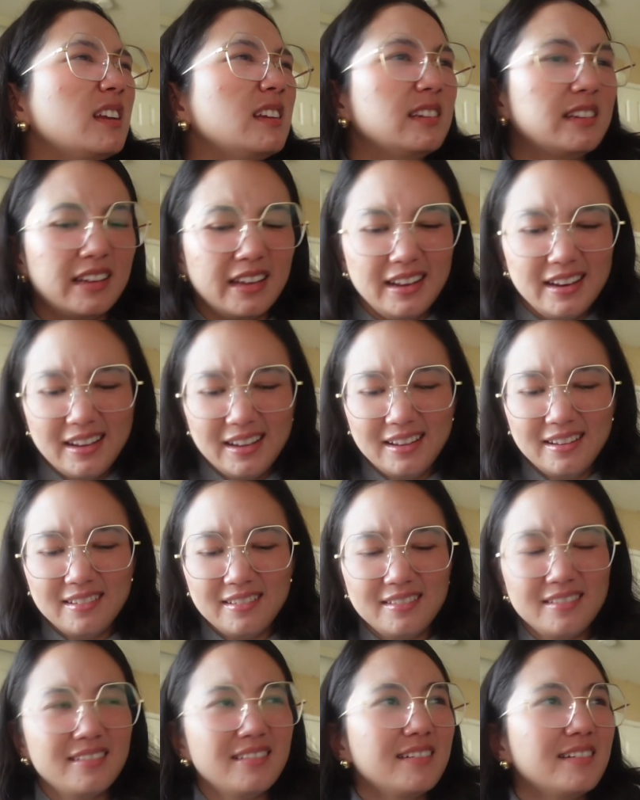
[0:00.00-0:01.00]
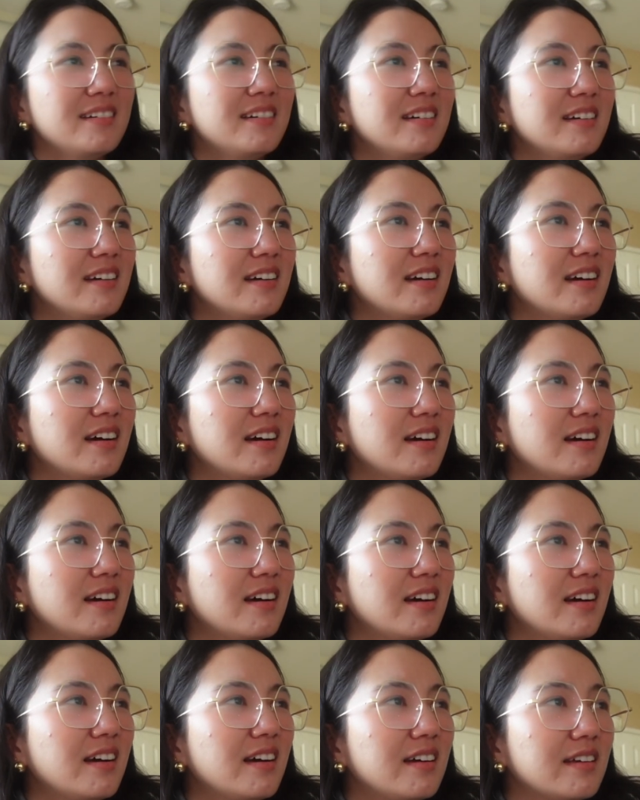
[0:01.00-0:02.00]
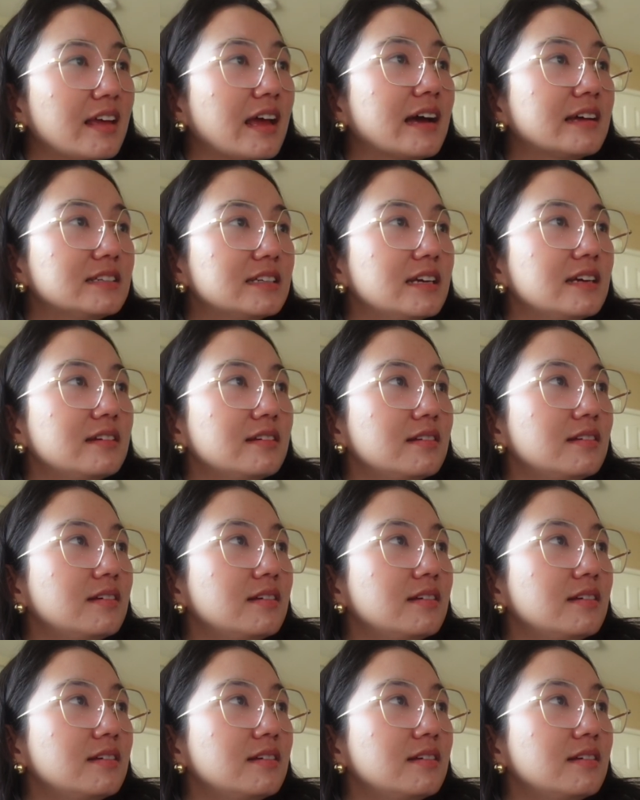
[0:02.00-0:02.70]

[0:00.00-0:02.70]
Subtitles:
Did it? Yeah, it did.